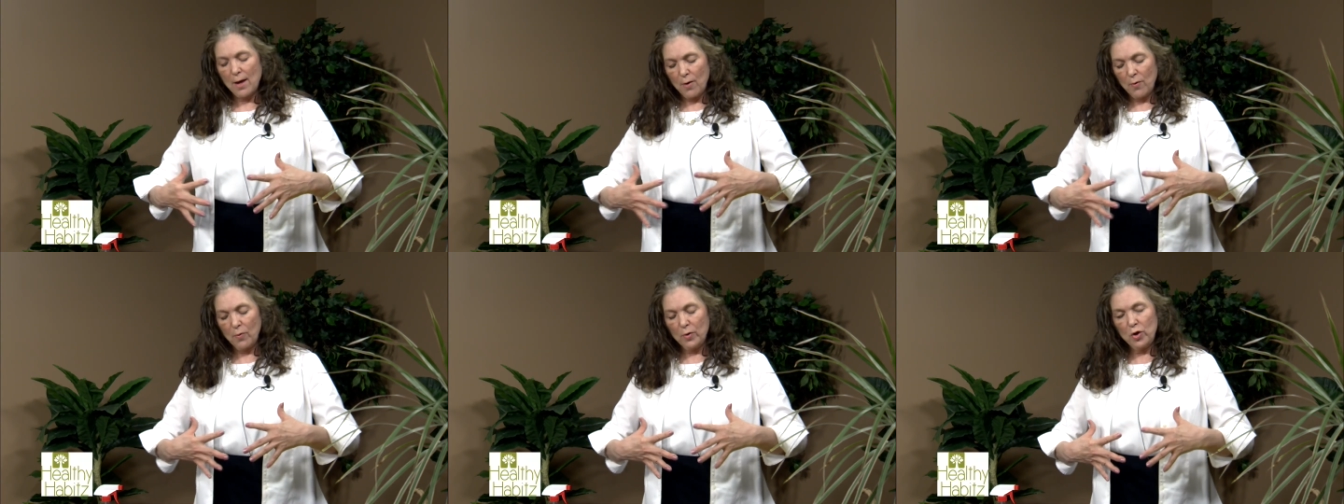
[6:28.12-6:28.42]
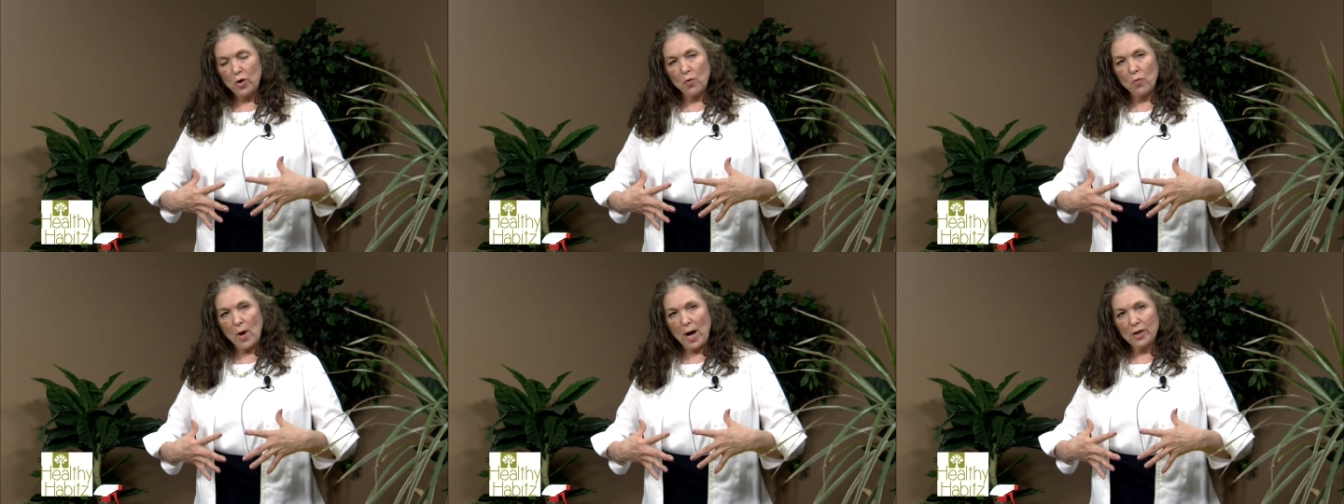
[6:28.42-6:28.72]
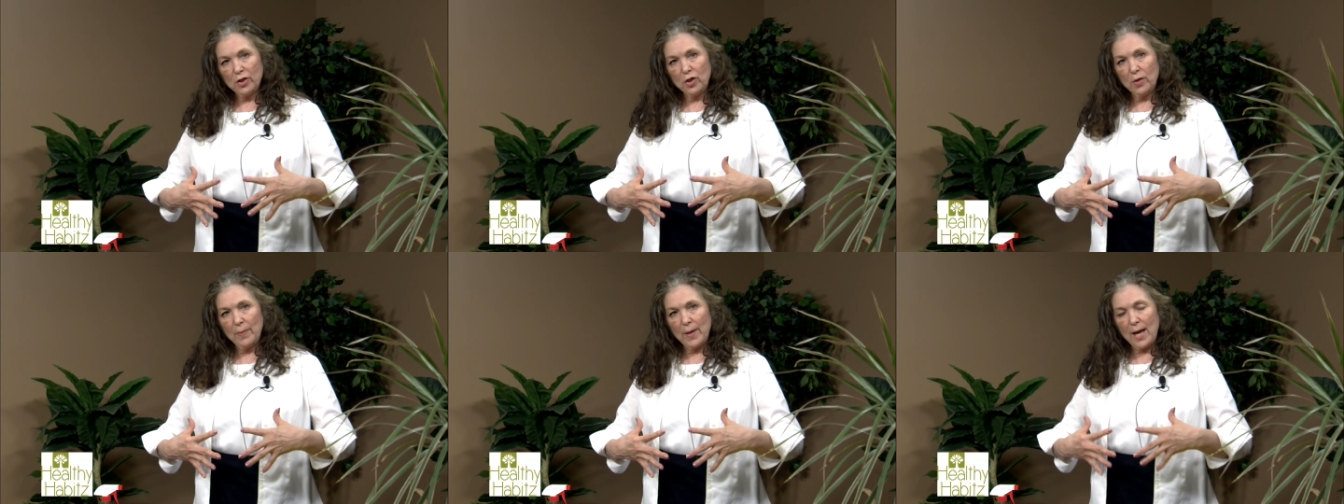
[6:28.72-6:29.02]
When you
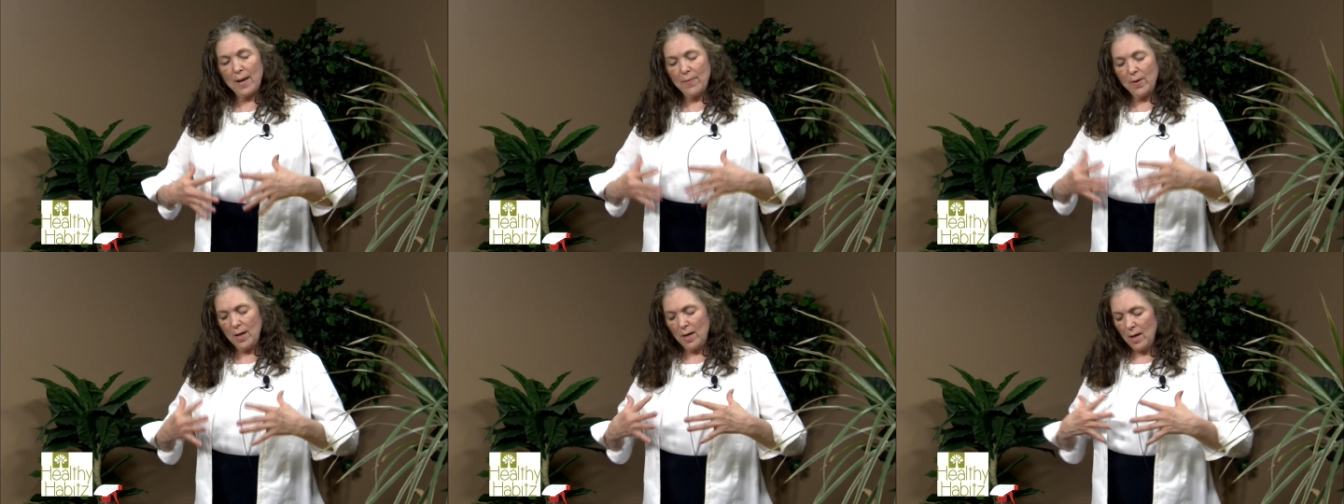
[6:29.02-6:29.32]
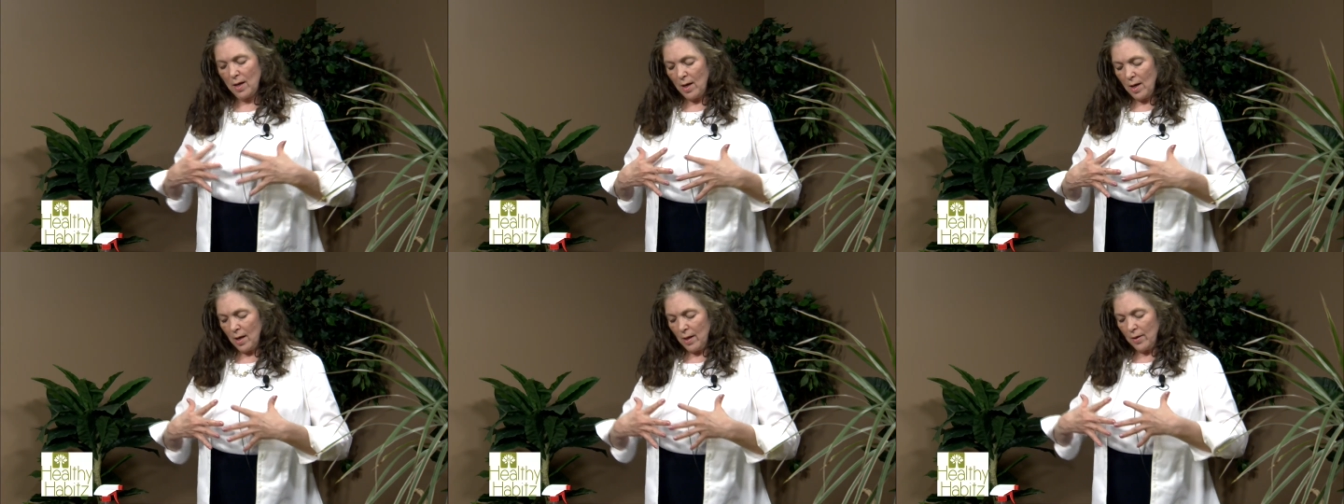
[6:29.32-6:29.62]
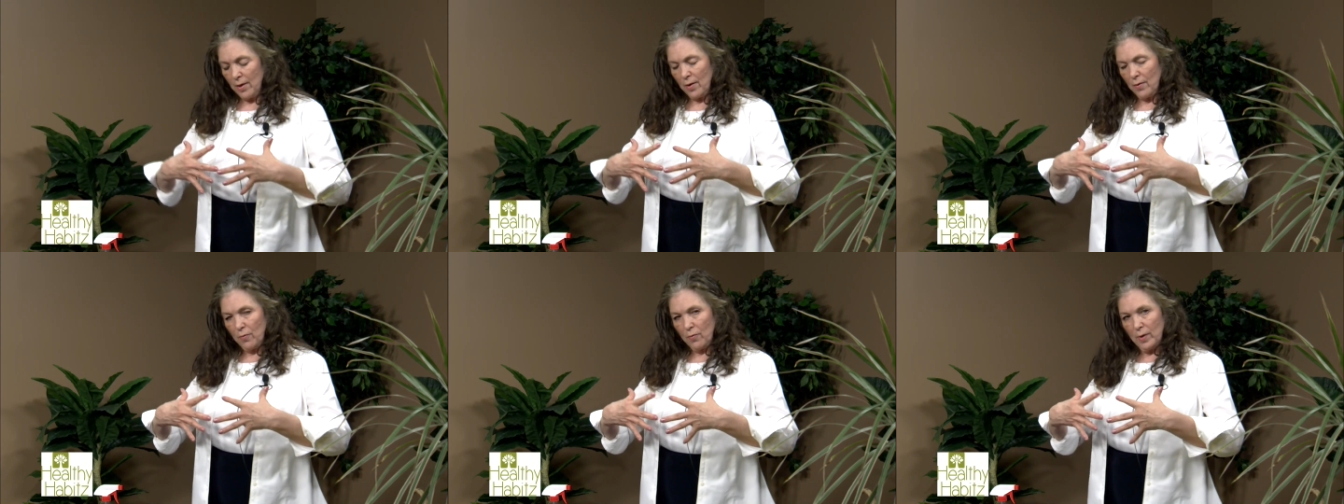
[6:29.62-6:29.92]
watch a baby,
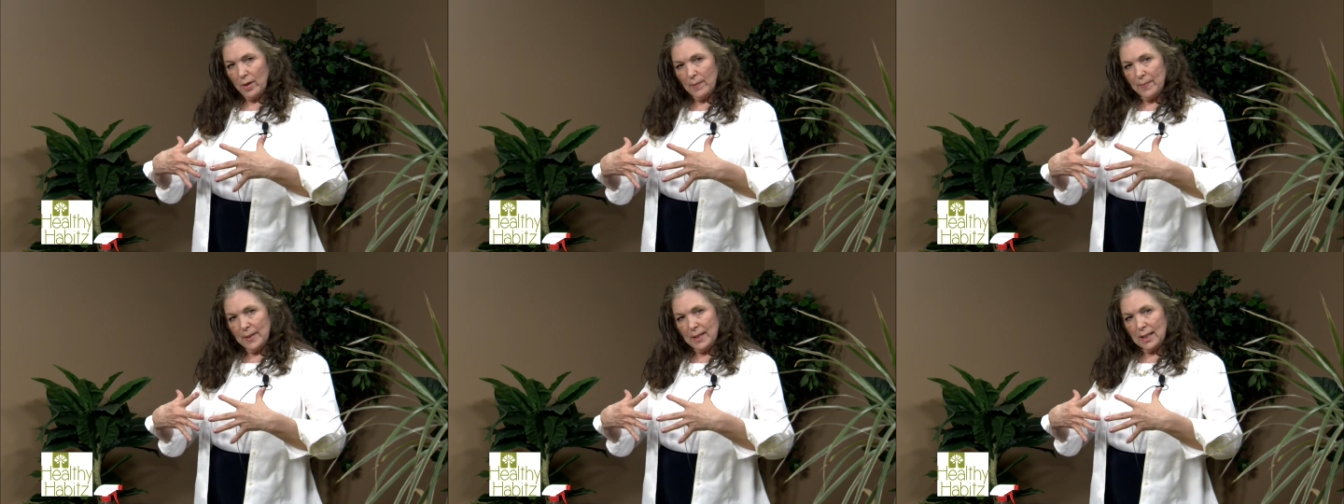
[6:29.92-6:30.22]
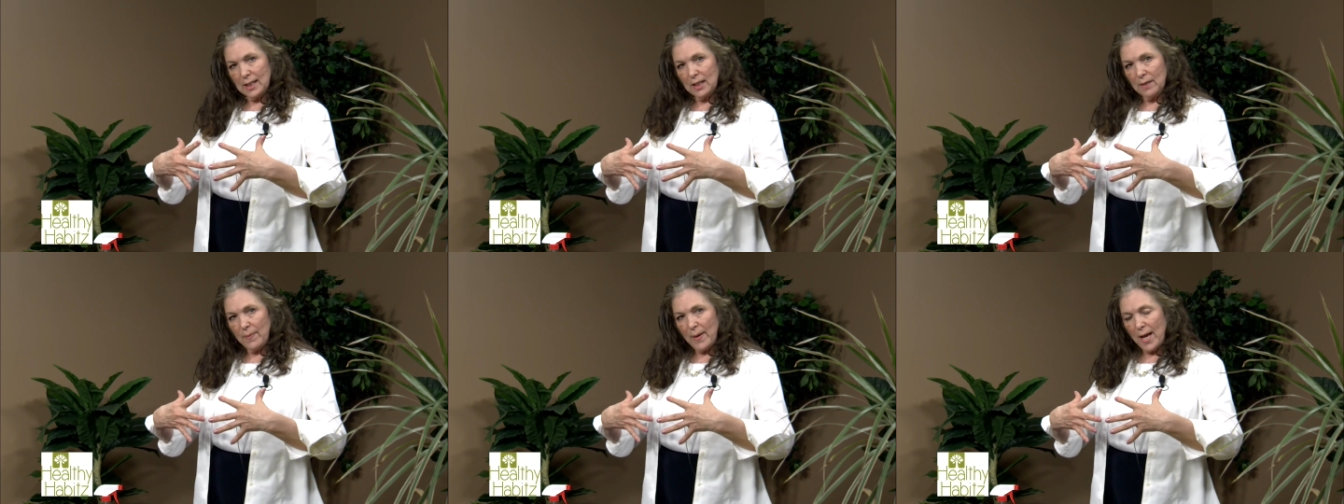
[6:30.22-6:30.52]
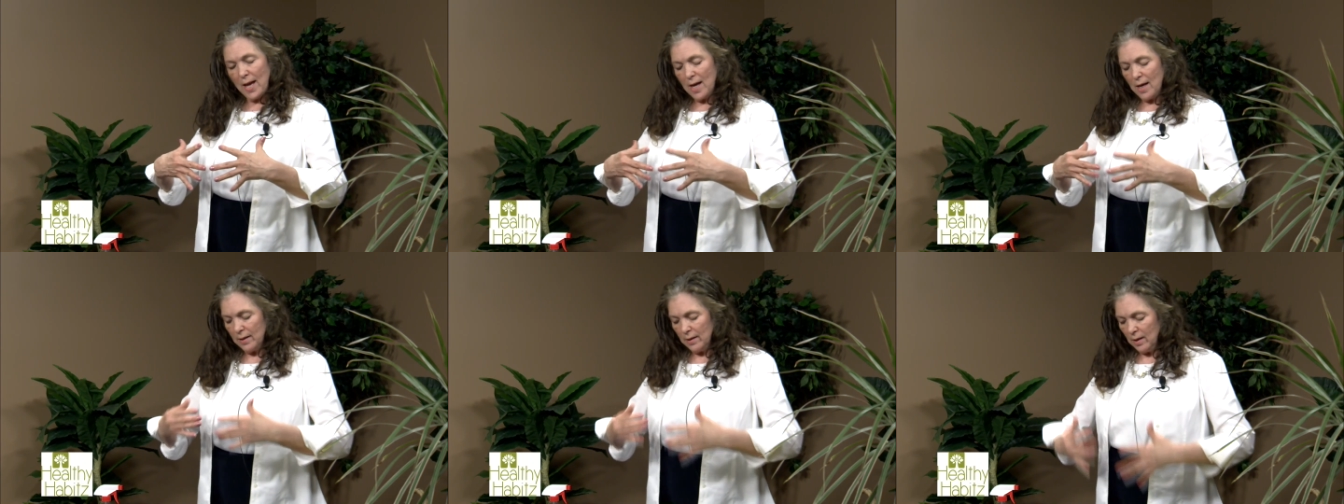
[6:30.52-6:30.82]
the ribs
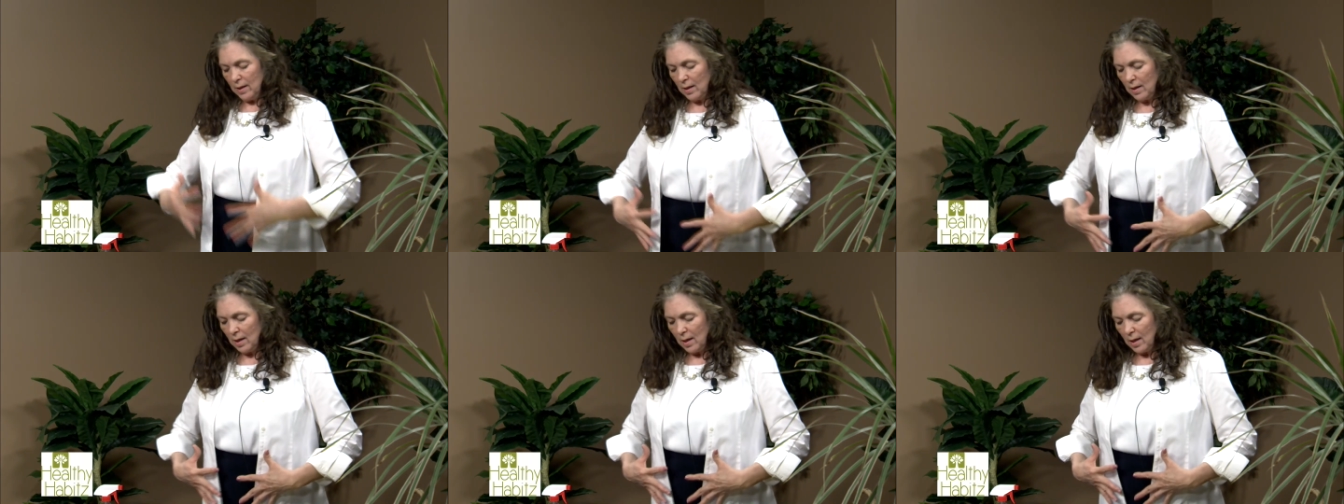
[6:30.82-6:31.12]
expand,